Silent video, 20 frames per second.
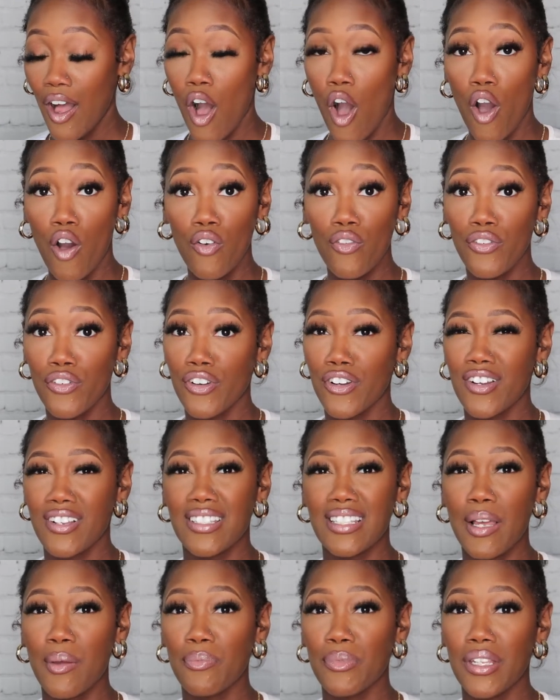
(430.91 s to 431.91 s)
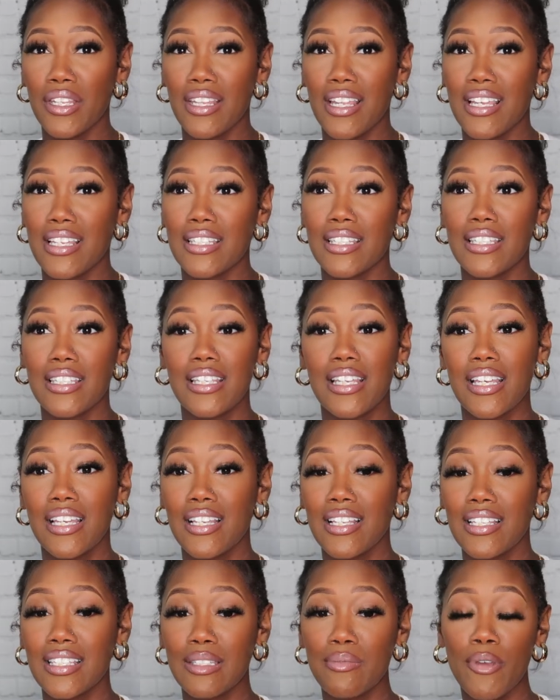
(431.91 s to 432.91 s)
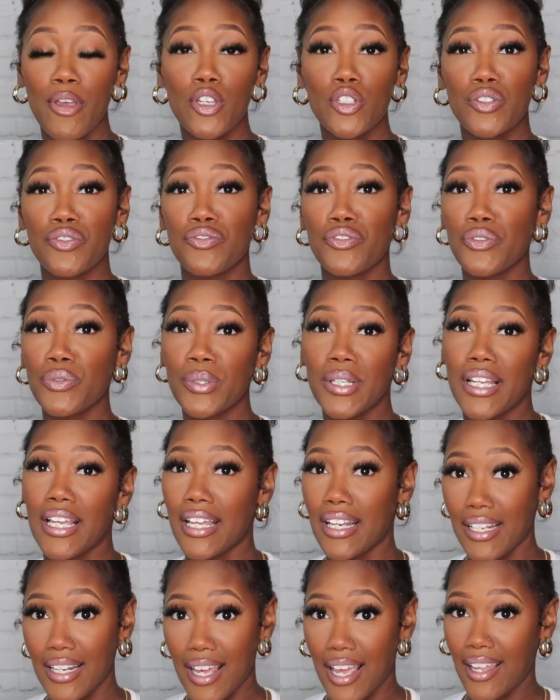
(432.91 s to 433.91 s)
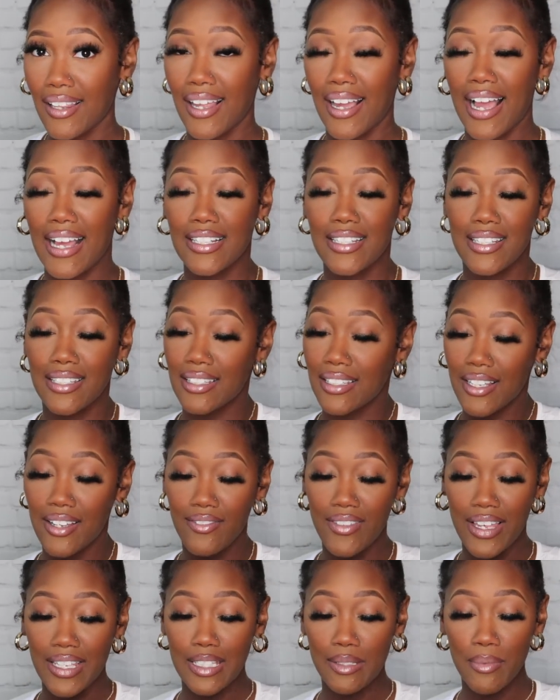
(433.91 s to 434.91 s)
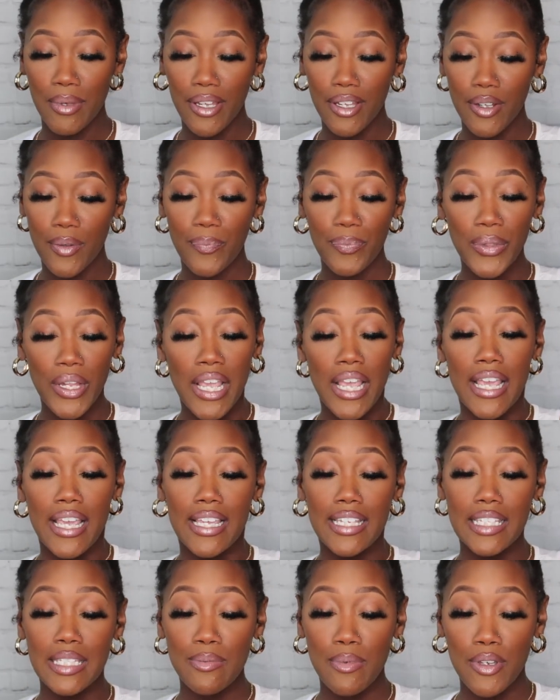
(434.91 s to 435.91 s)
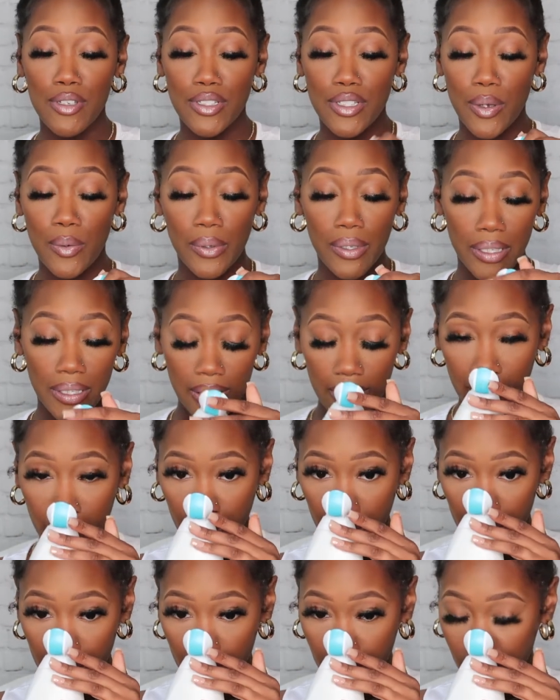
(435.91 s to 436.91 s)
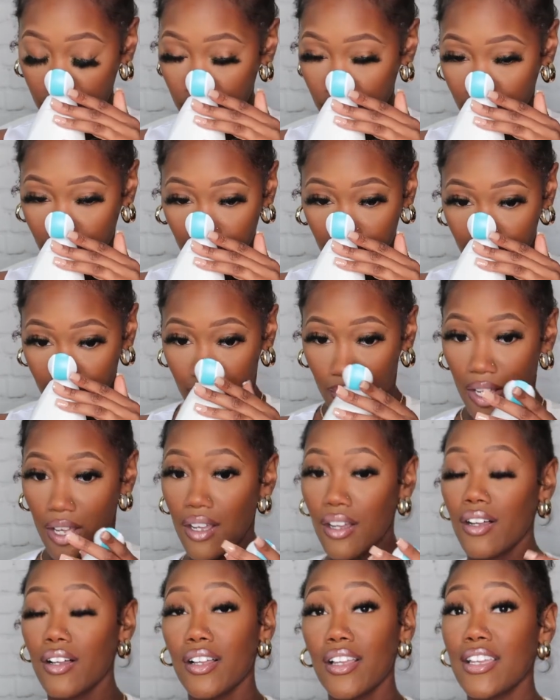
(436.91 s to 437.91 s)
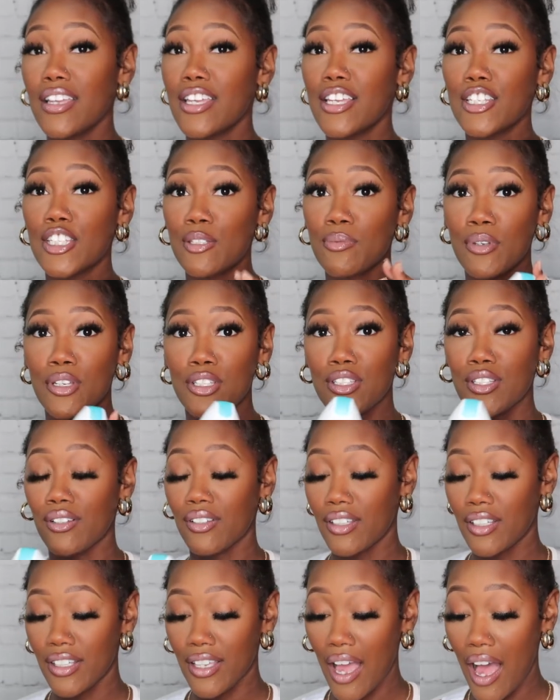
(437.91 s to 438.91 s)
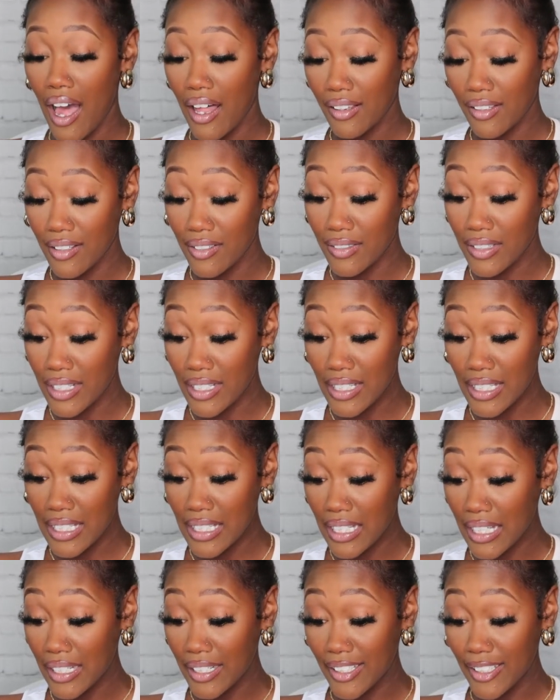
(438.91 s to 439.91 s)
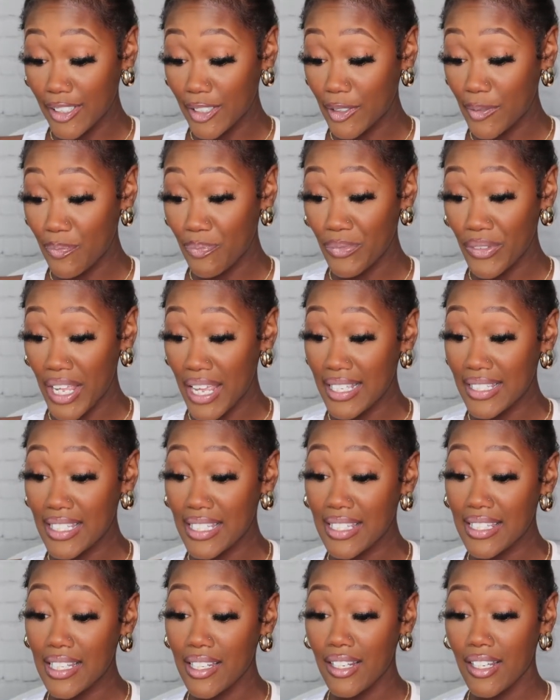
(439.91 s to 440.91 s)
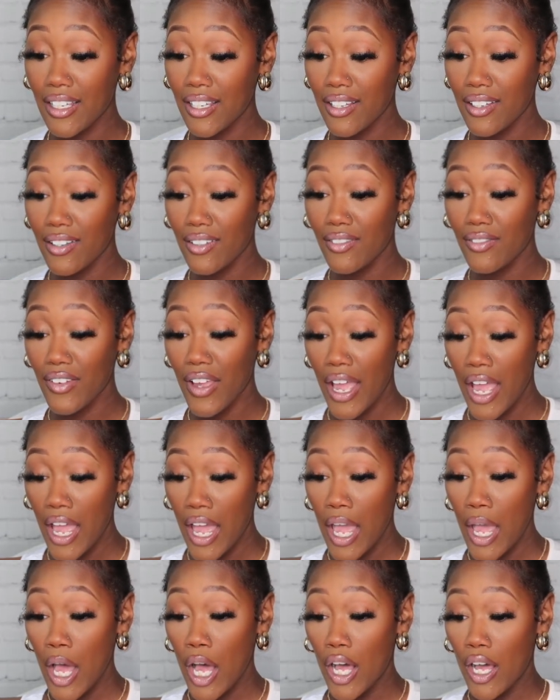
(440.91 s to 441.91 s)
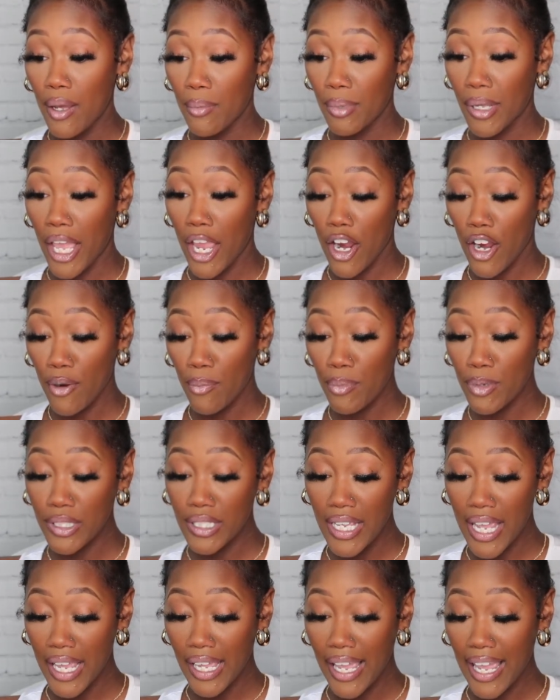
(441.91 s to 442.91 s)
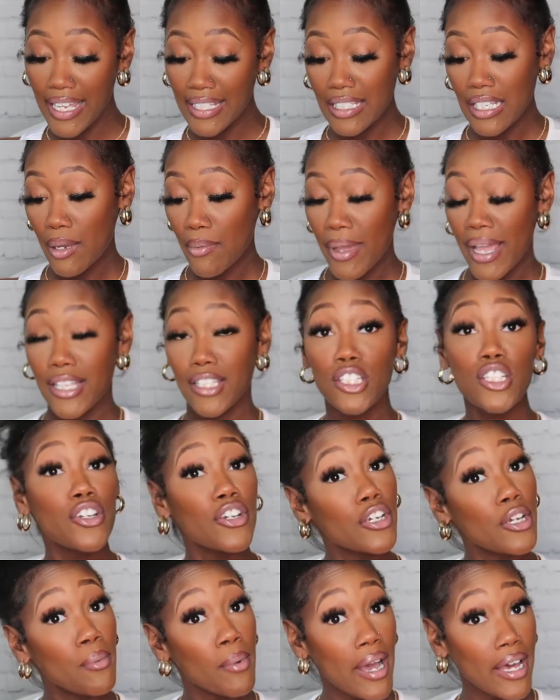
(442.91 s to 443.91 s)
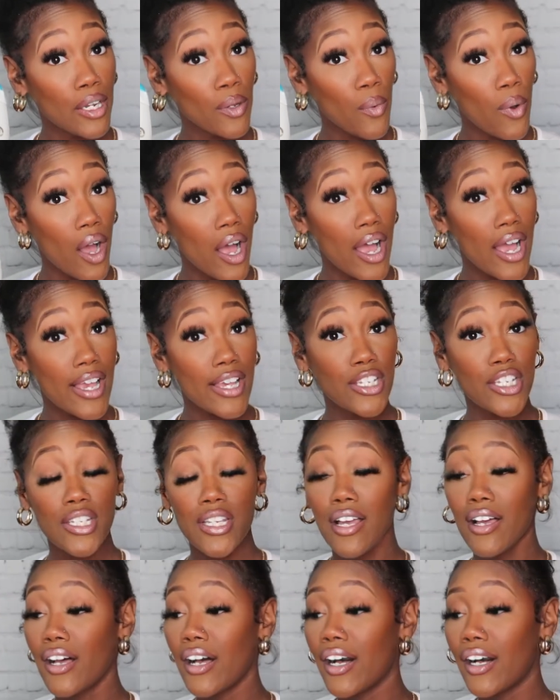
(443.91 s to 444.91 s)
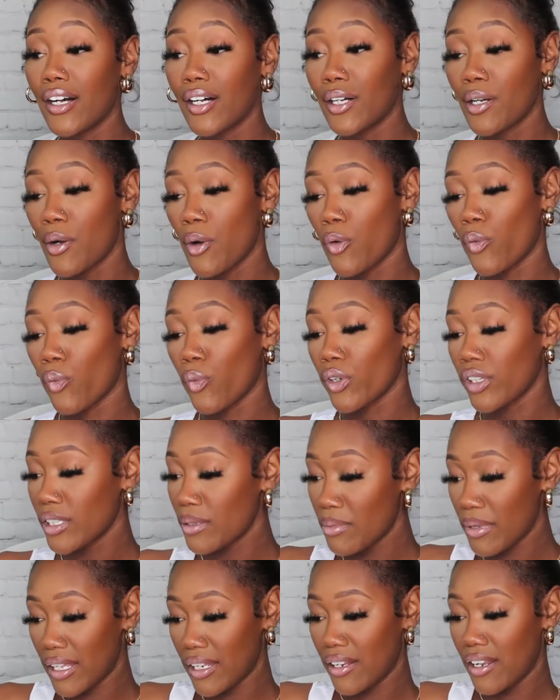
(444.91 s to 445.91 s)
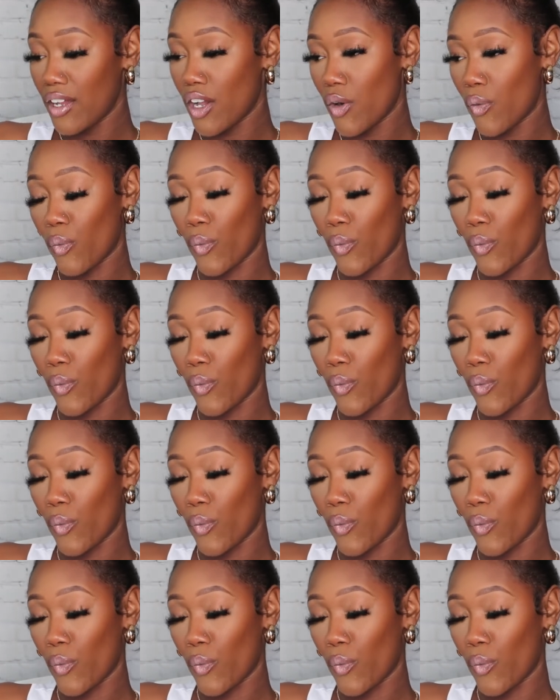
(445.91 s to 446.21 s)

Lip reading: over something that smells fruity any day. Like, I just love that smell. It smells so good. Ugh, it smells so good, y'all. I love this. Yes, it's the Dove Care Protect Antibacterial Body Wash. I've really been